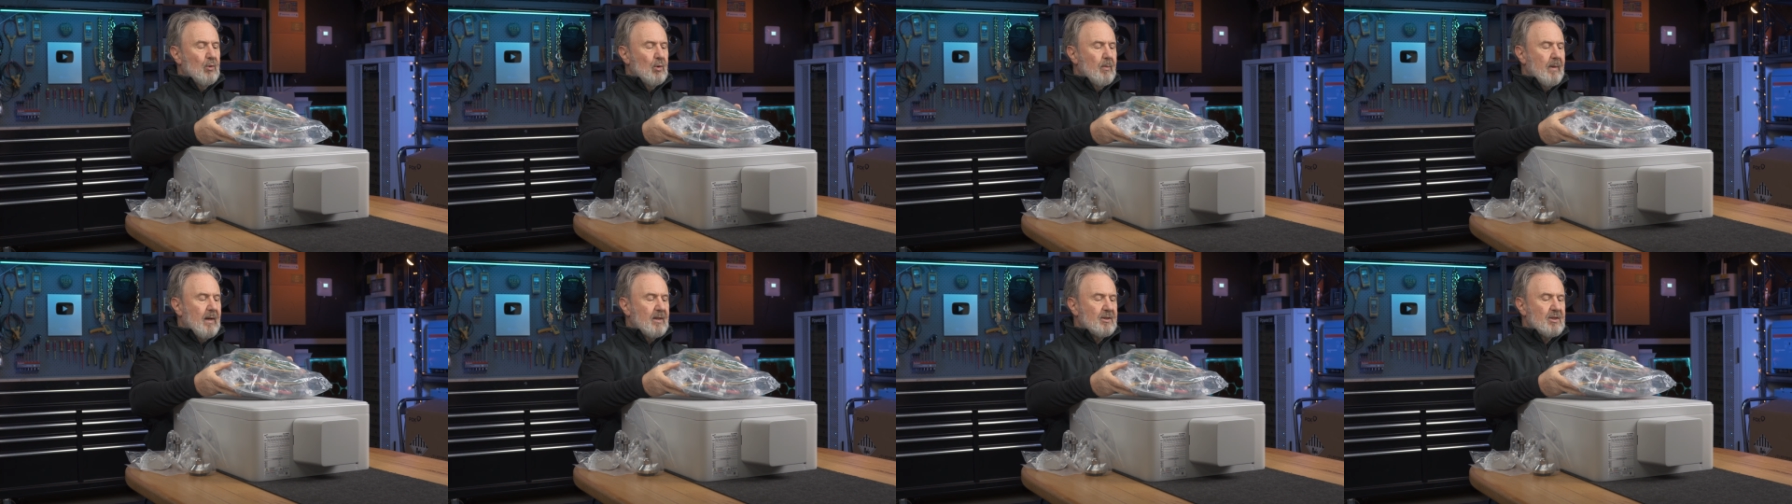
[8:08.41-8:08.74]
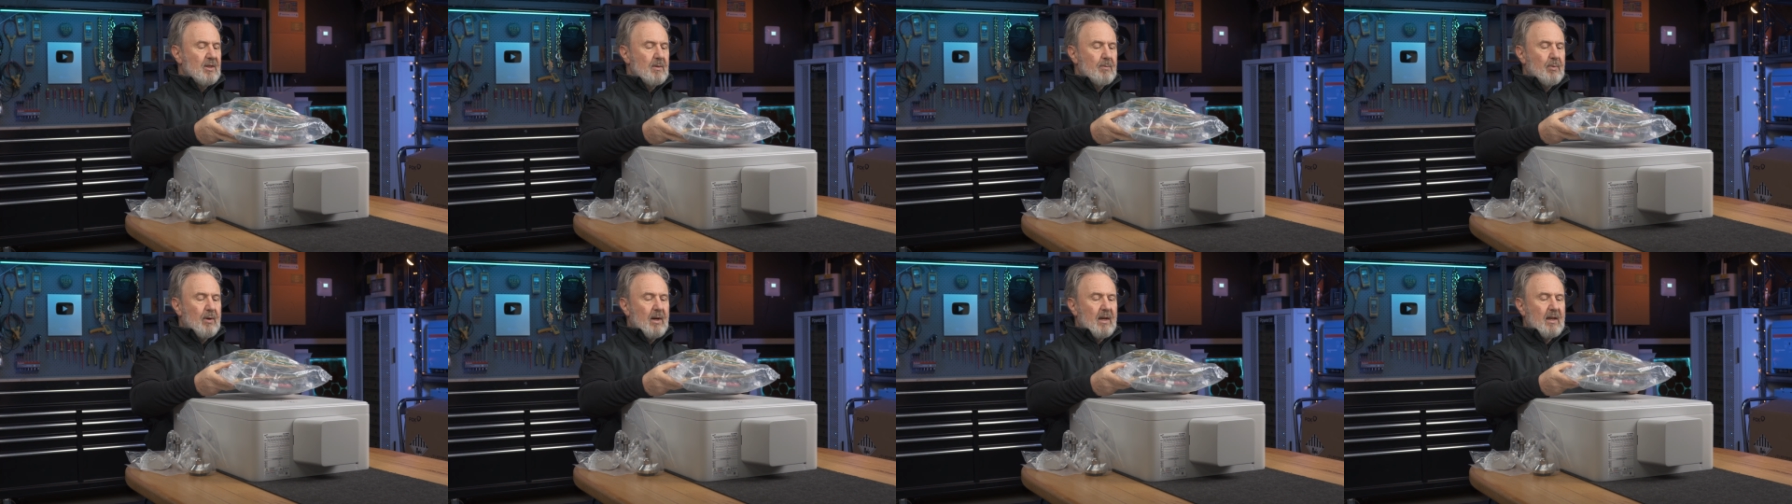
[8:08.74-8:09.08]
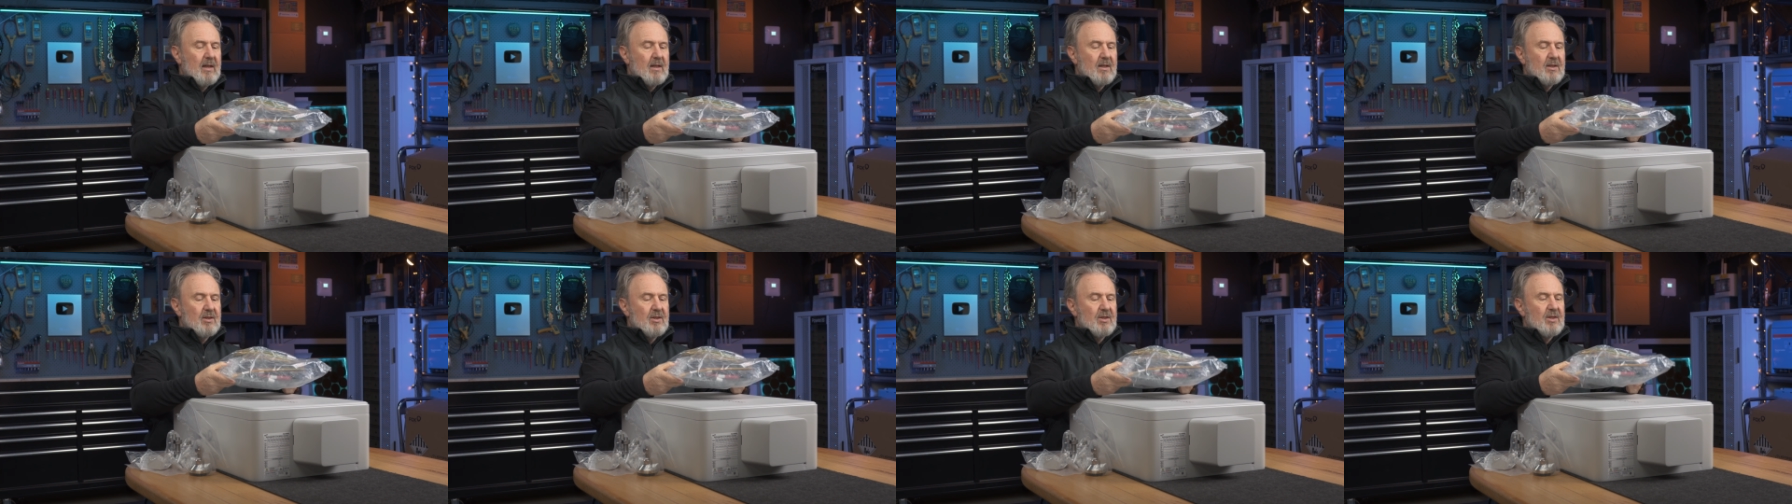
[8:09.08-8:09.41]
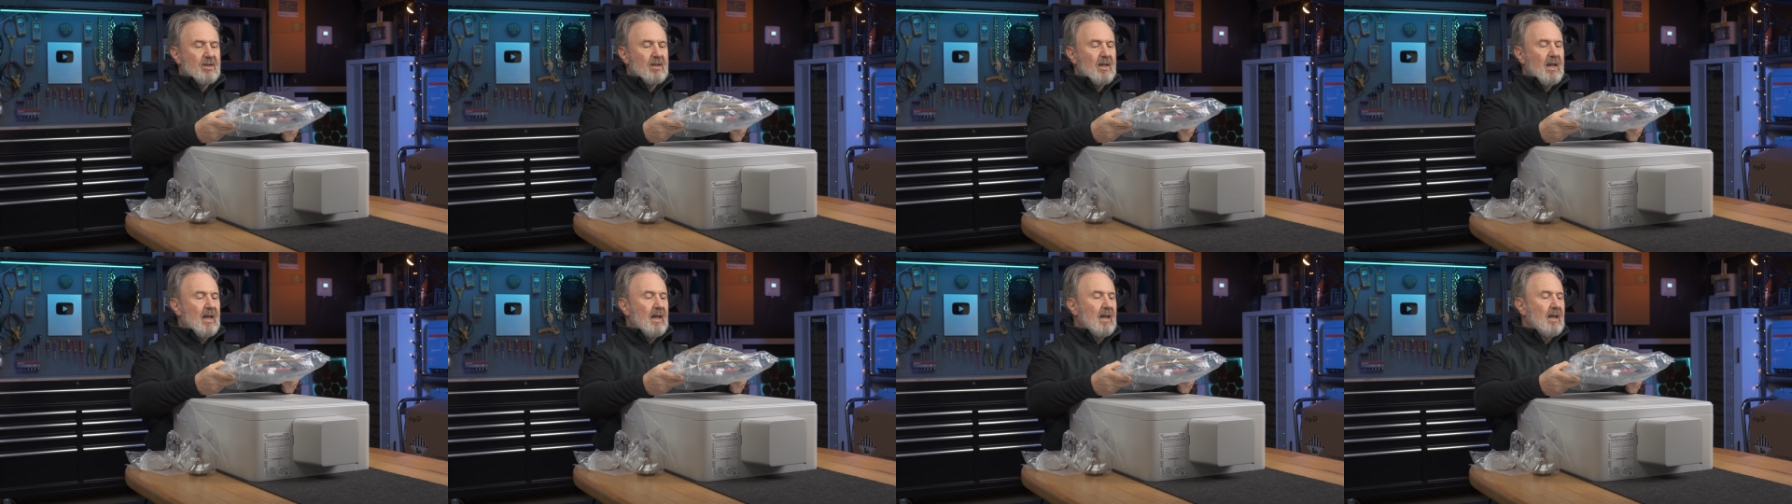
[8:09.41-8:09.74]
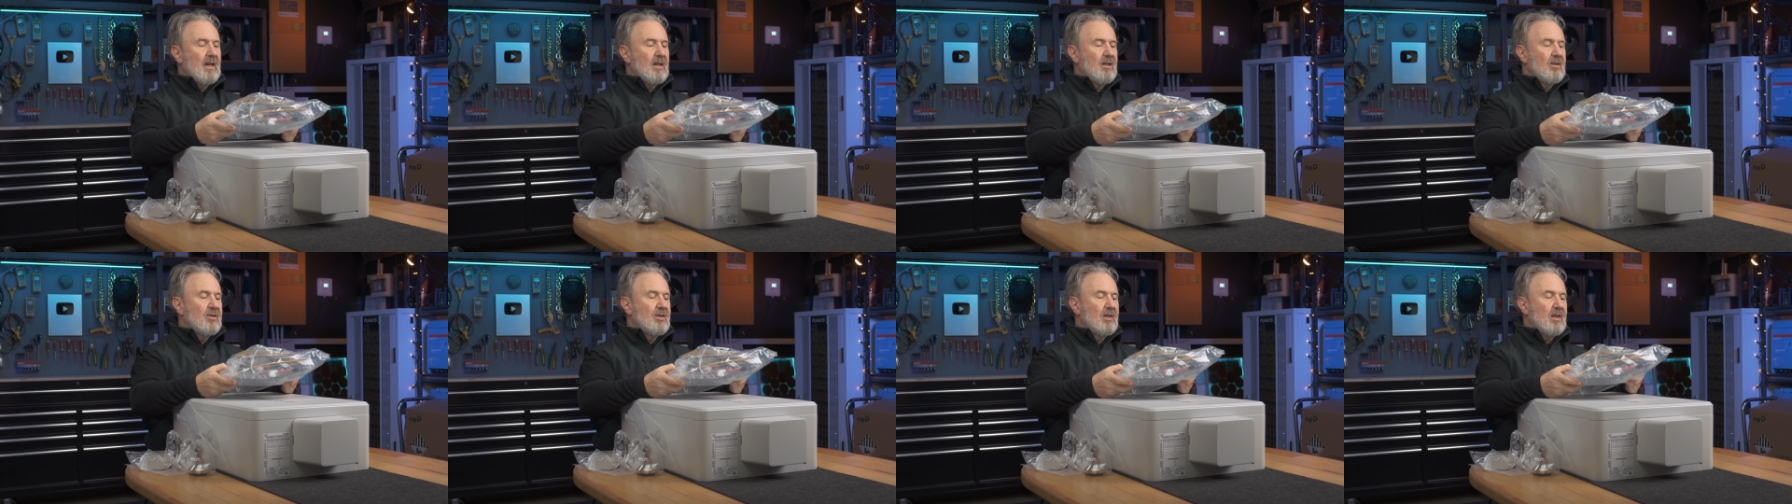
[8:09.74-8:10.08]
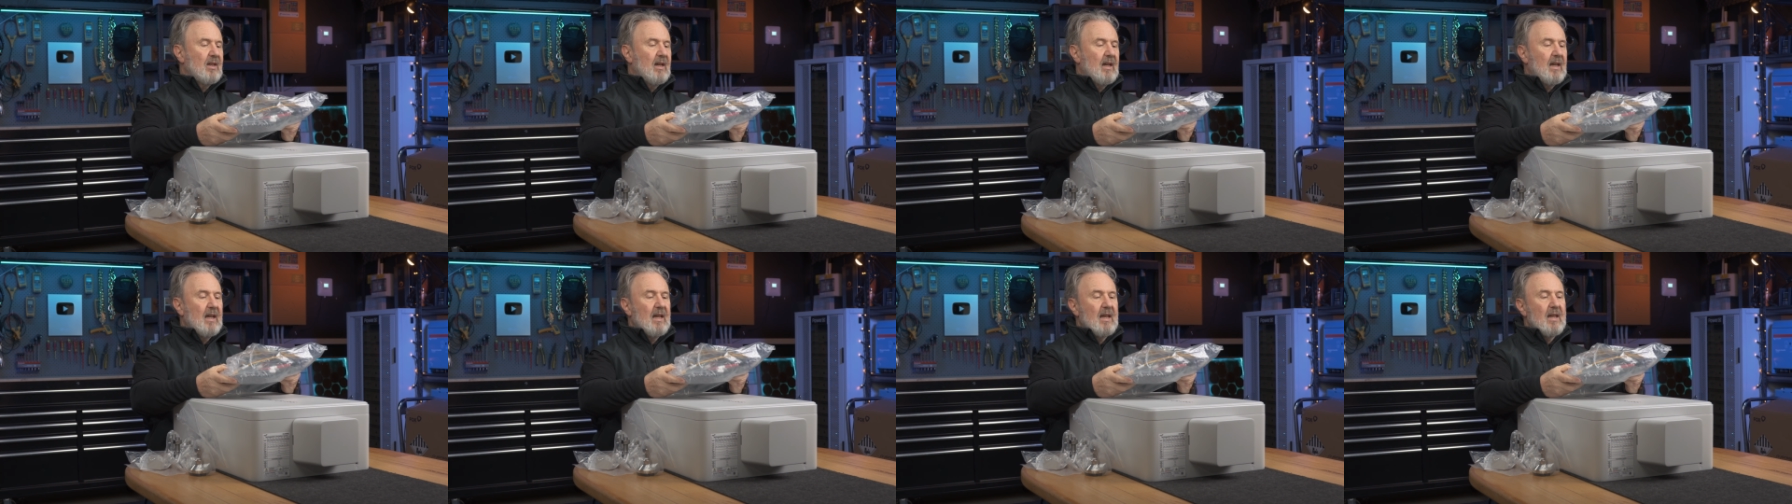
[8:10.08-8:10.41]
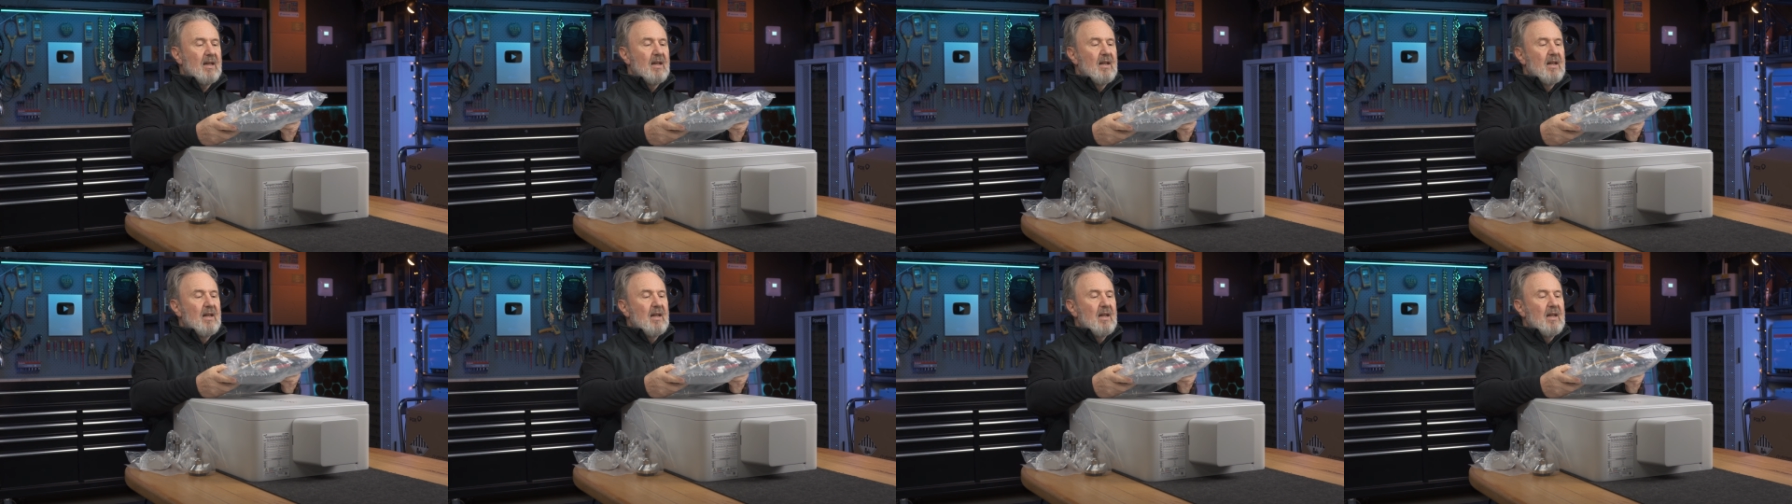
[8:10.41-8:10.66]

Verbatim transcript: mounting brackets and a,